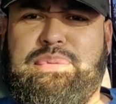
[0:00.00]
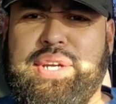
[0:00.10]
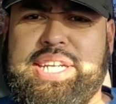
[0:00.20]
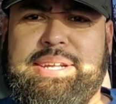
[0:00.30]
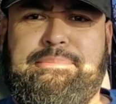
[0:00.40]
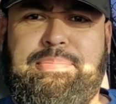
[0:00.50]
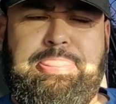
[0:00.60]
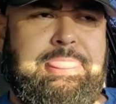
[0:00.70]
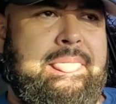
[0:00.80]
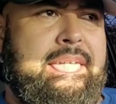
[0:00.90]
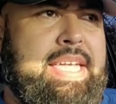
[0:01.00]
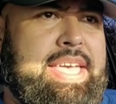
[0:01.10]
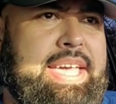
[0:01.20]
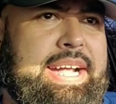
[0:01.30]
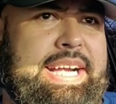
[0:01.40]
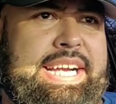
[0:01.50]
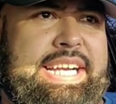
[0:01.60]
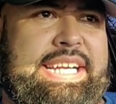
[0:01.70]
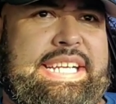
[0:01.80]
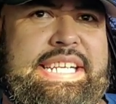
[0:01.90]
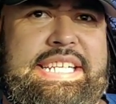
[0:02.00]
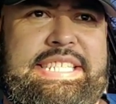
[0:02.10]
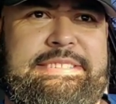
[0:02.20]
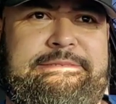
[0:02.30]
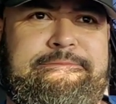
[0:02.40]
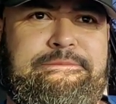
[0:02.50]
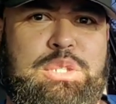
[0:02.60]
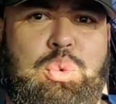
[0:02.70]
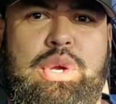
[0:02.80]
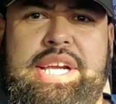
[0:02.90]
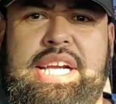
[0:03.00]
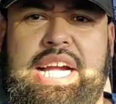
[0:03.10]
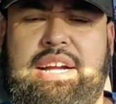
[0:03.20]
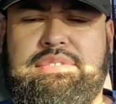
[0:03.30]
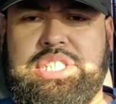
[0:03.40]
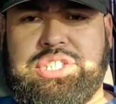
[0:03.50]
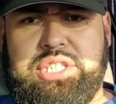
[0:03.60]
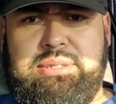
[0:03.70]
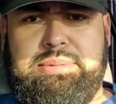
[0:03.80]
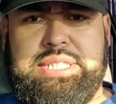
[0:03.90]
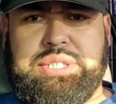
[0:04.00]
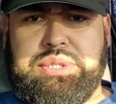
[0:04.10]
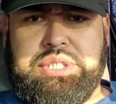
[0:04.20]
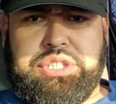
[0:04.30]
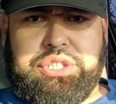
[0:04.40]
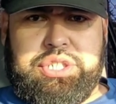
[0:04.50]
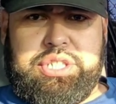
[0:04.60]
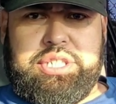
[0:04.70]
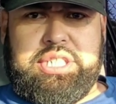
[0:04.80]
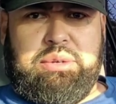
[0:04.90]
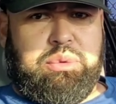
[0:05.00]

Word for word: of freaky and we have discernment to discern